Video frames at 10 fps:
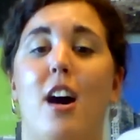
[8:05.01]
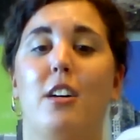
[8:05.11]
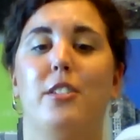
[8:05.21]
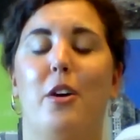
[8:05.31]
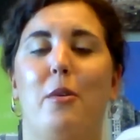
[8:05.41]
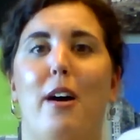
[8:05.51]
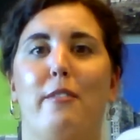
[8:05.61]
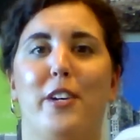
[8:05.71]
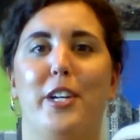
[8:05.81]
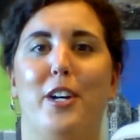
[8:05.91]
also
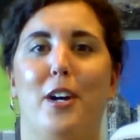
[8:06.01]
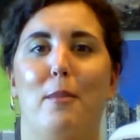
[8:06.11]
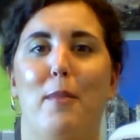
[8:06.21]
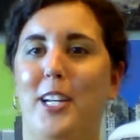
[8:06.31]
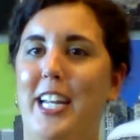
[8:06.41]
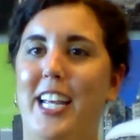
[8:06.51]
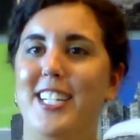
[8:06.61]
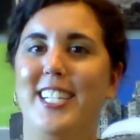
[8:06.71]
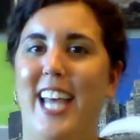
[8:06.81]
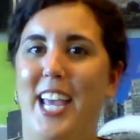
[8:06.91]
offer your marketing
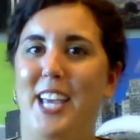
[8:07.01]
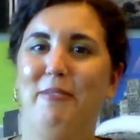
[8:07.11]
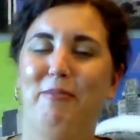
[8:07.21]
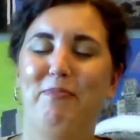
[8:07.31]
insight.